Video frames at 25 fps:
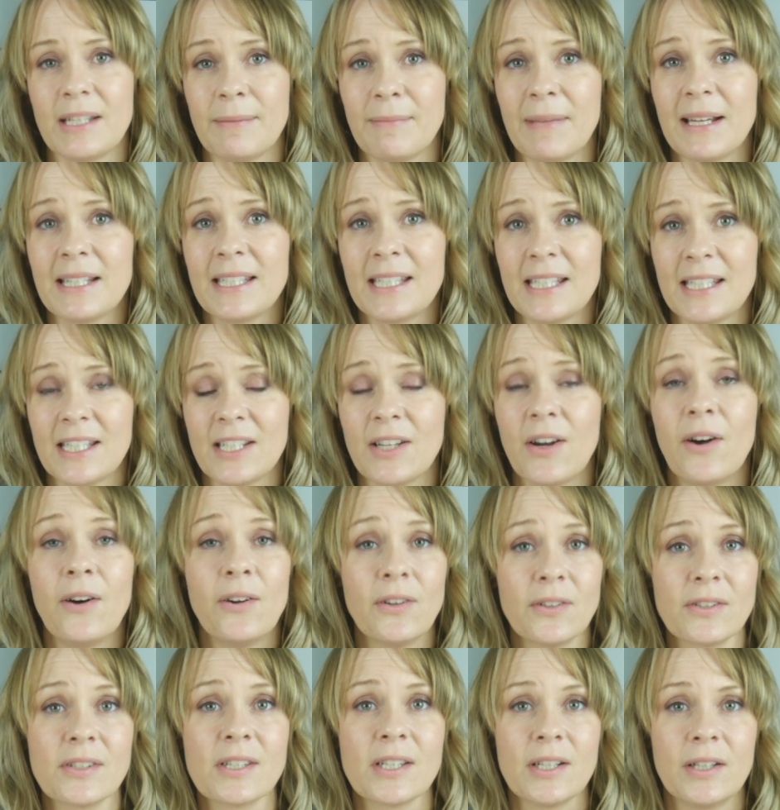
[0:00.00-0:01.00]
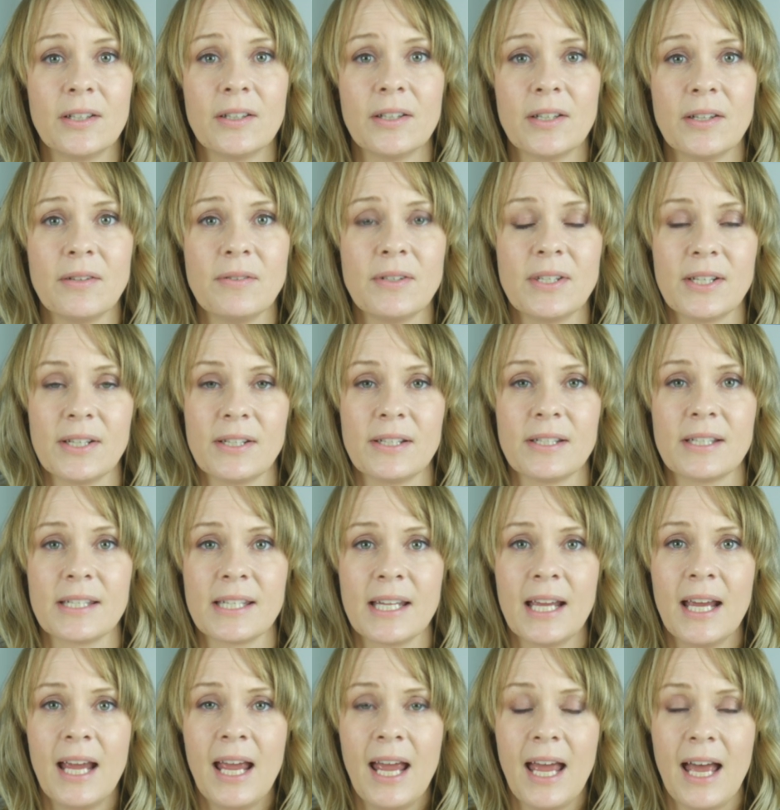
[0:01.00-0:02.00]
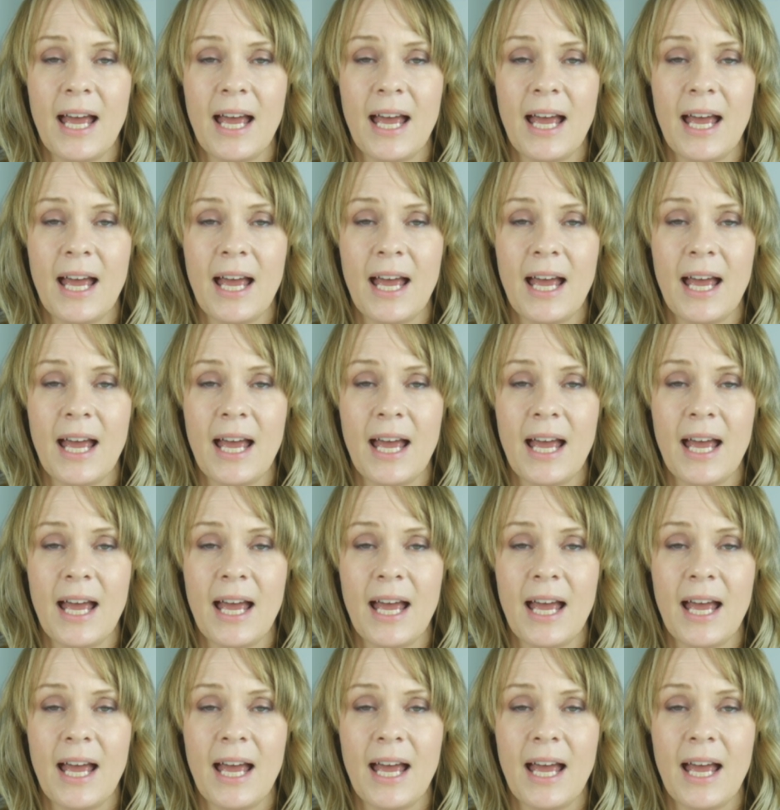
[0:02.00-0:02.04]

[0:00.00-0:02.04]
and my sister also, who does